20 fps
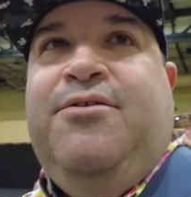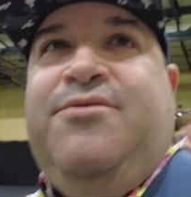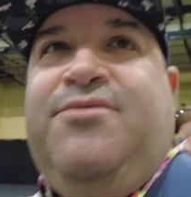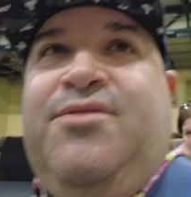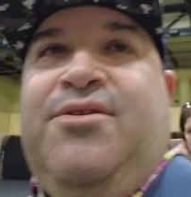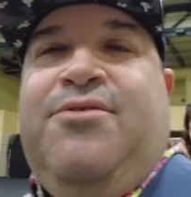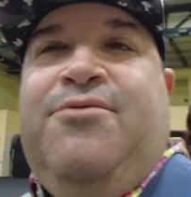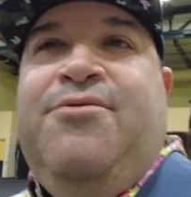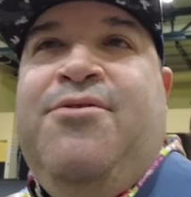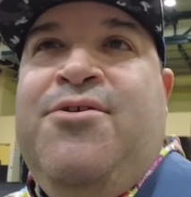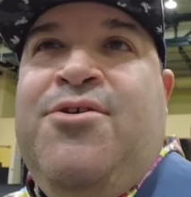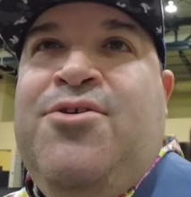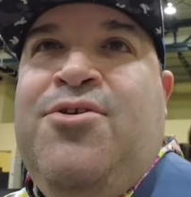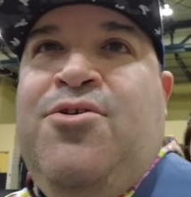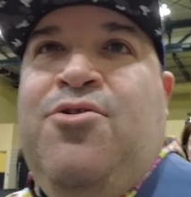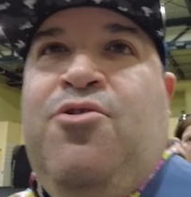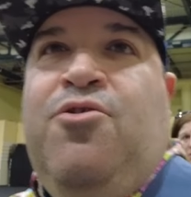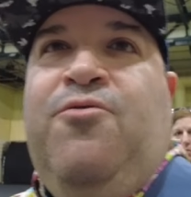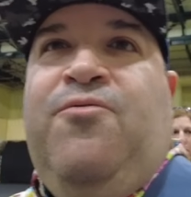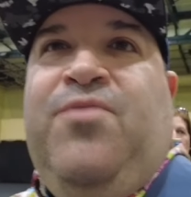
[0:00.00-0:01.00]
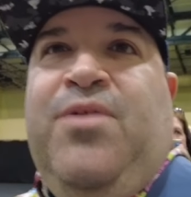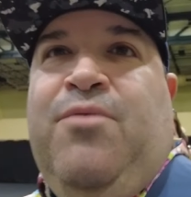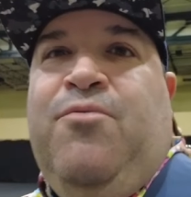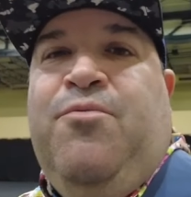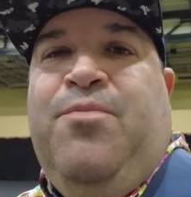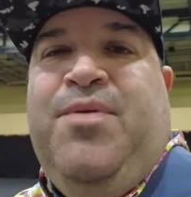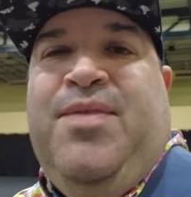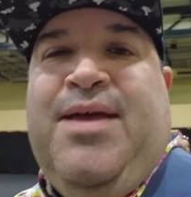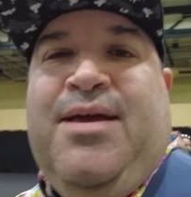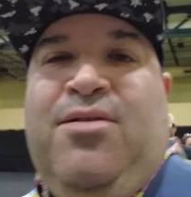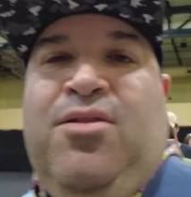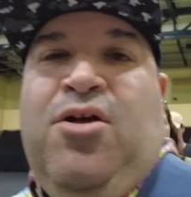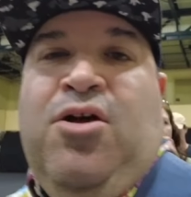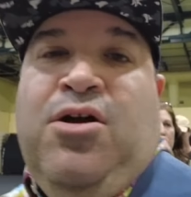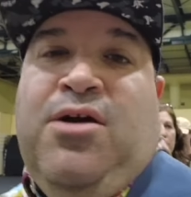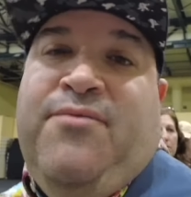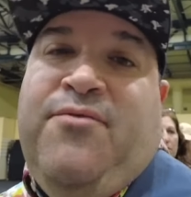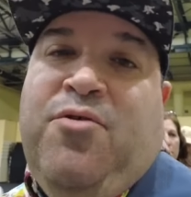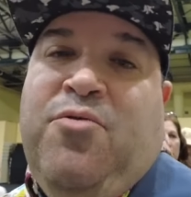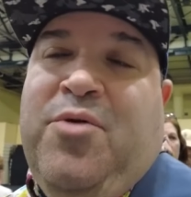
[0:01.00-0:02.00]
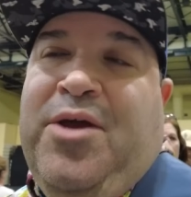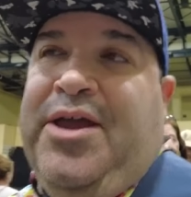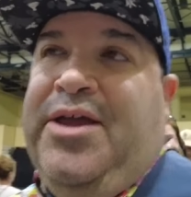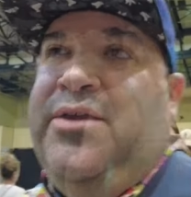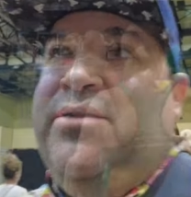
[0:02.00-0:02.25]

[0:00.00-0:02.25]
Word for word: So hopefully it won't be that long of a wait.